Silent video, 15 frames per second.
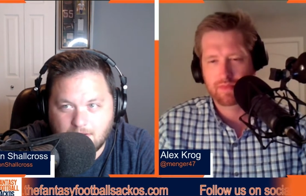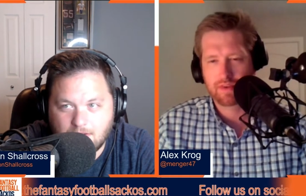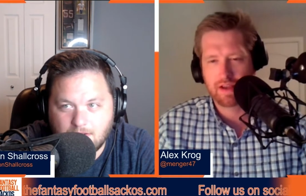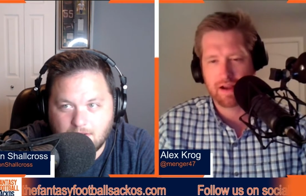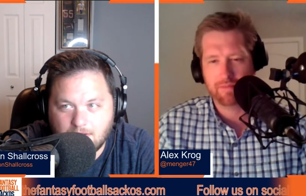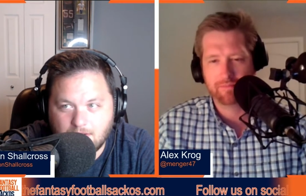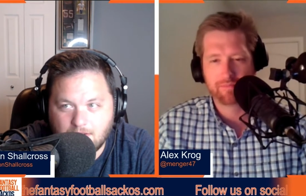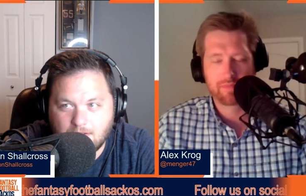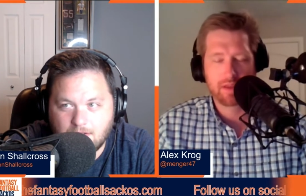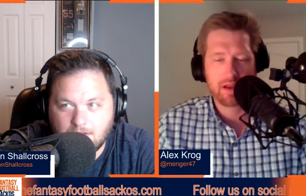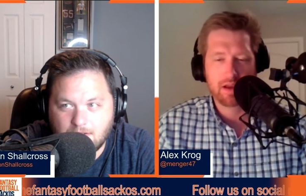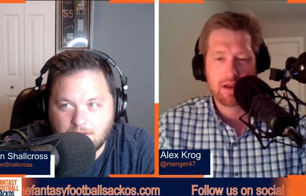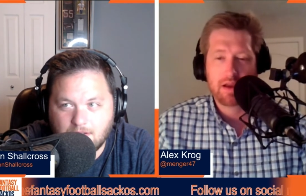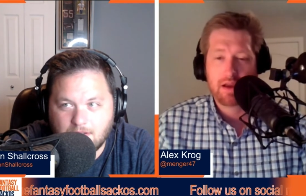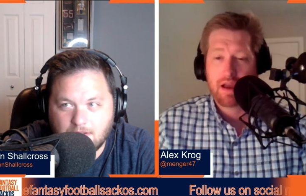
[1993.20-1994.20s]
Speaker 1: Yeah.
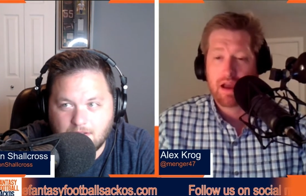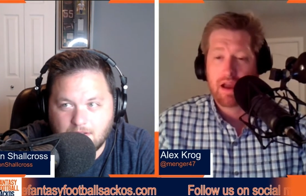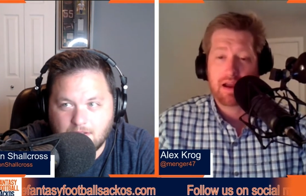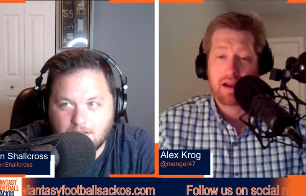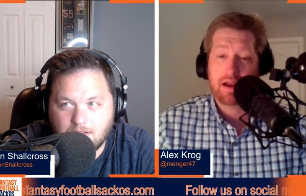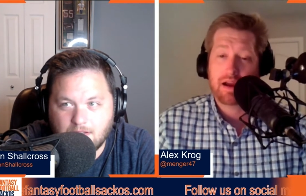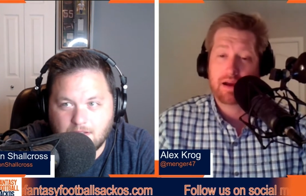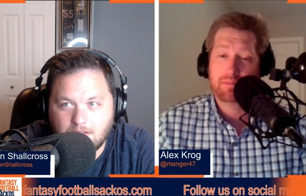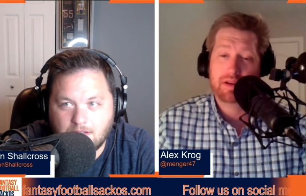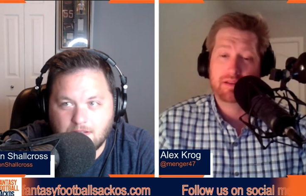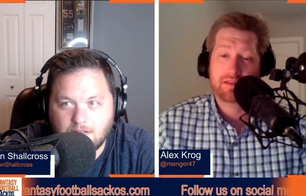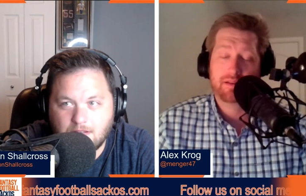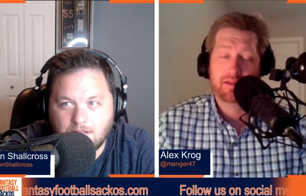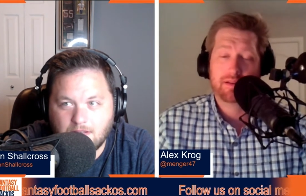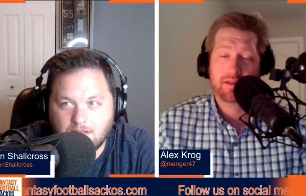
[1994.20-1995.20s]
Hey, I
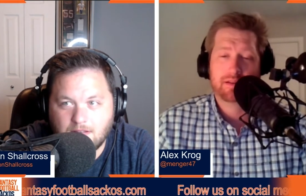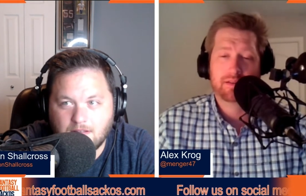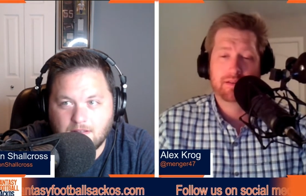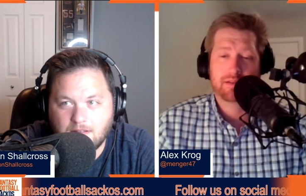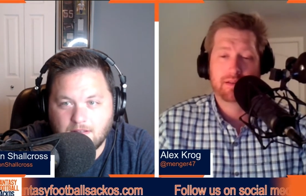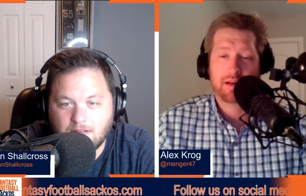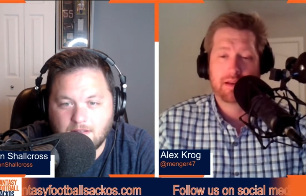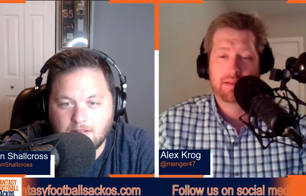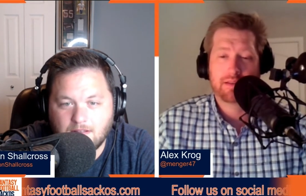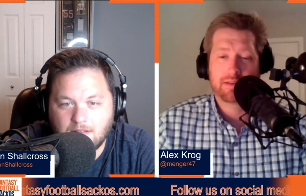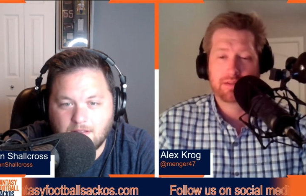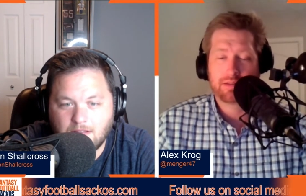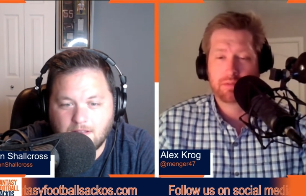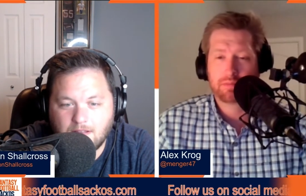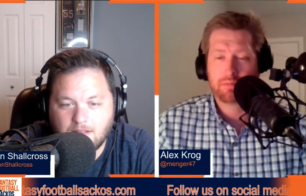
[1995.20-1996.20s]
mean, uh, and
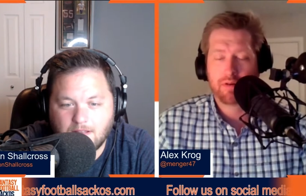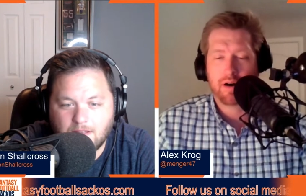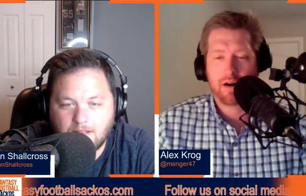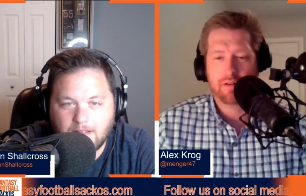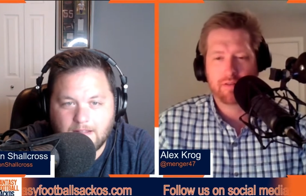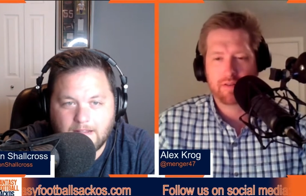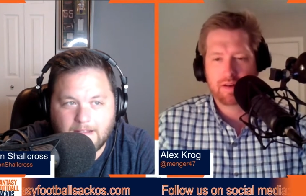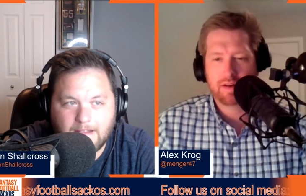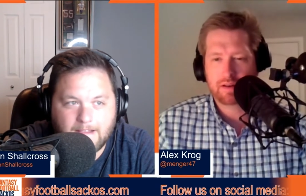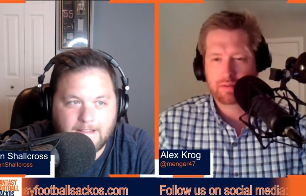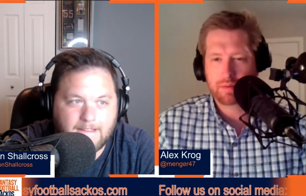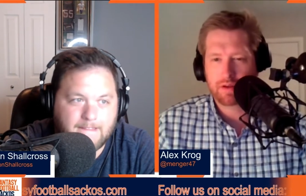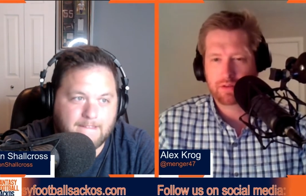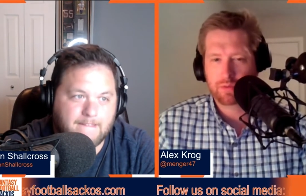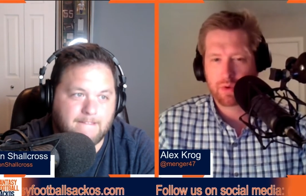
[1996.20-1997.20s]
this is off of E
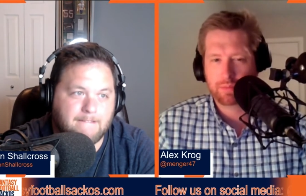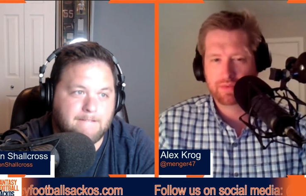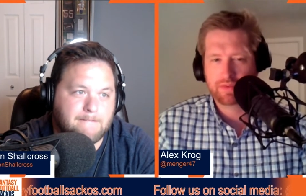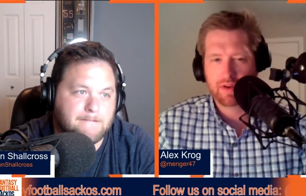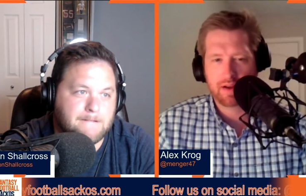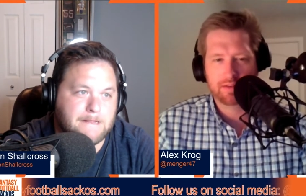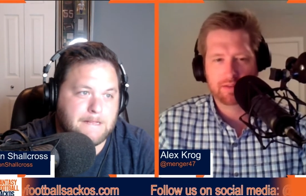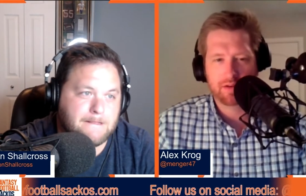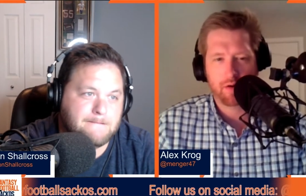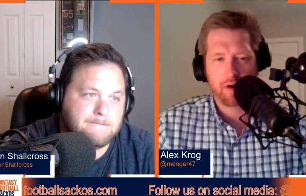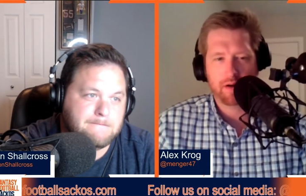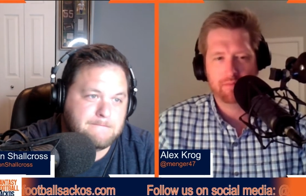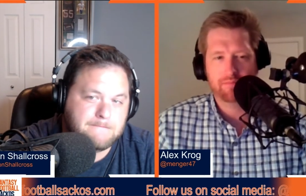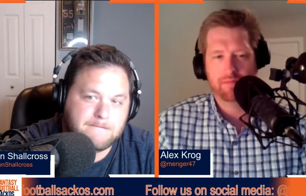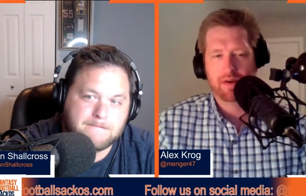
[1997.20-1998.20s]
S P N's website, so
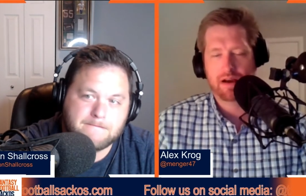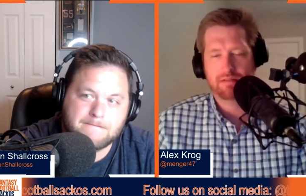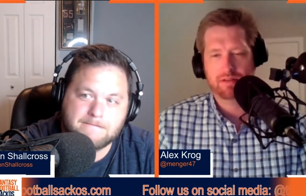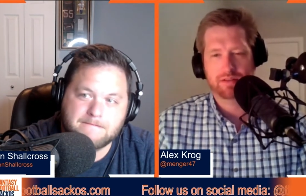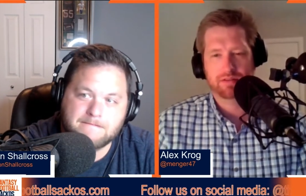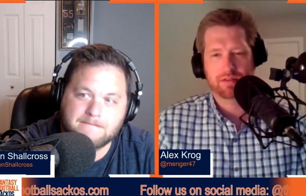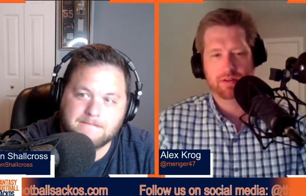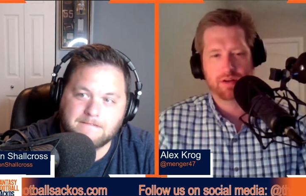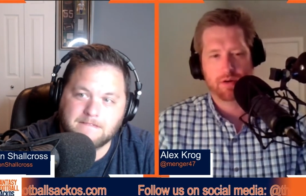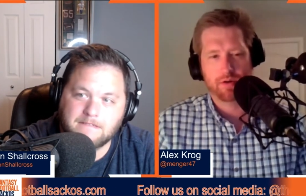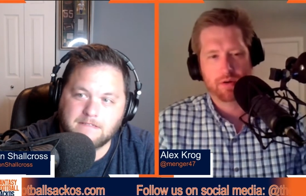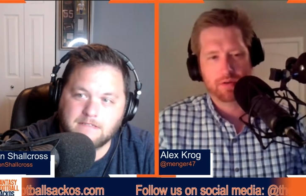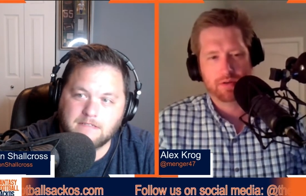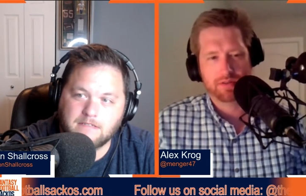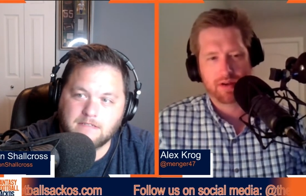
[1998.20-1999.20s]
I obviously
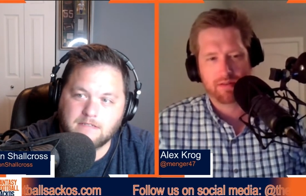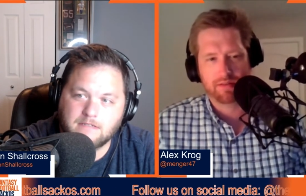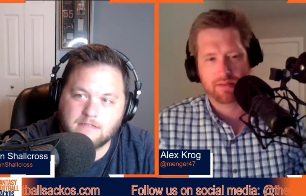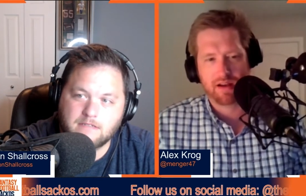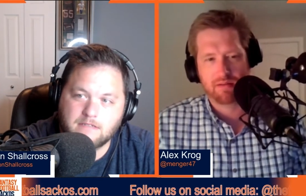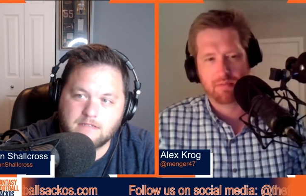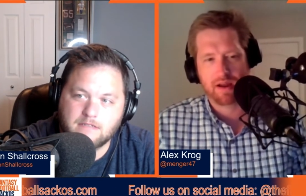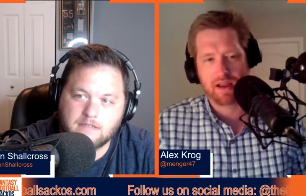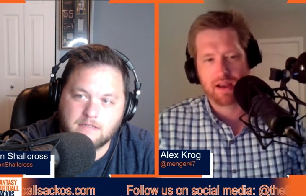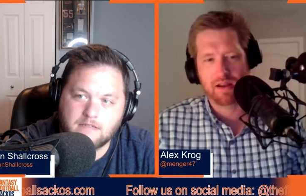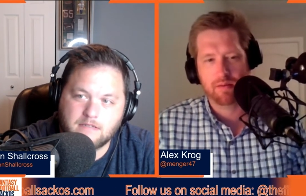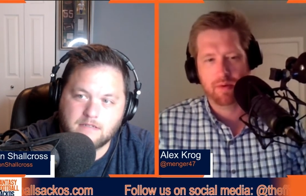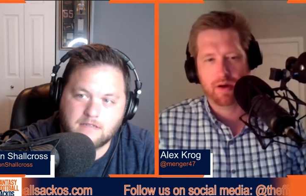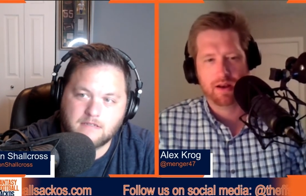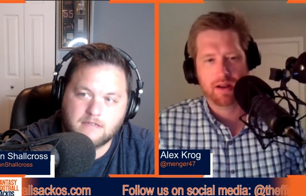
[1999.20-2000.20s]
don't know this off the top of my
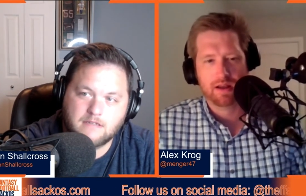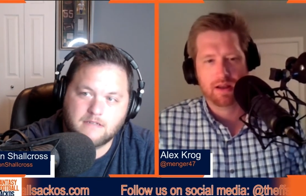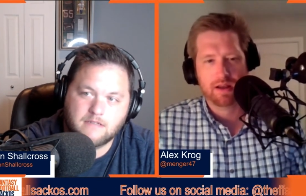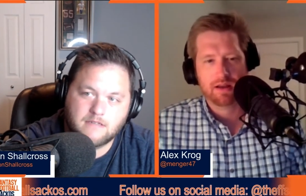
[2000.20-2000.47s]
head, but